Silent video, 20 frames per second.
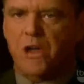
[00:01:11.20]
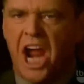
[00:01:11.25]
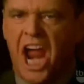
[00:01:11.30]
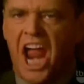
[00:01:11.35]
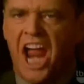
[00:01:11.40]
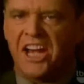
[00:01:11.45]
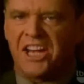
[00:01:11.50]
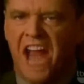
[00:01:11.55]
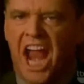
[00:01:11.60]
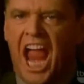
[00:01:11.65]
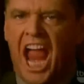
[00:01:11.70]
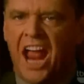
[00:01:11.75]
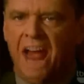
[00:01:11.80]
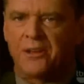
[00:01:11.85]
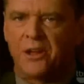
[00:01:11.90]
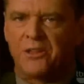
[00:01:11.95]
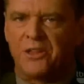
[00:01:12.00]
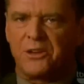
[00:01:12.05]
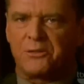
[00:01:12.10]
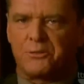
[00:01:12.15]
You
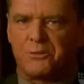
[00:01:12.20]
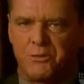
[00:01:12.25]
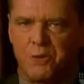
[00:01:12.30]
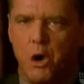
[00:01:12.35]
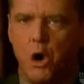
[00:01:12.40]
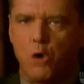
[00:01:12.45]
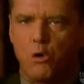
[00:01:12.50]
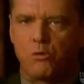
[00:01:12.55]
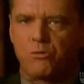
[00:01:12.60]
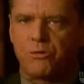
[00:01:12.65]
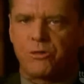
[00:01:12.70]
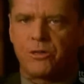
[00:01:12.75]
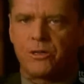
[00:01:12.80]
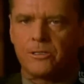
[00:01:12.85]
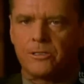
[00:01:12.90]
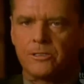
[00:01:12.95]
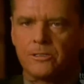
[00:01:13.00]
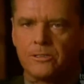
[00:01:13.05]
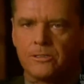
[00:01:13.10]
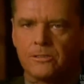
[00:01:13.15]
can't handle the
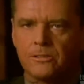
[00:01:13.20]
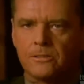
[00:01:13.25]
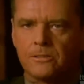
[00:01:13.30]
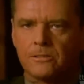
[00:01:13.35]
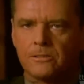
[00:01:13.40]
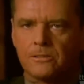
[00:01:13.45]
truth!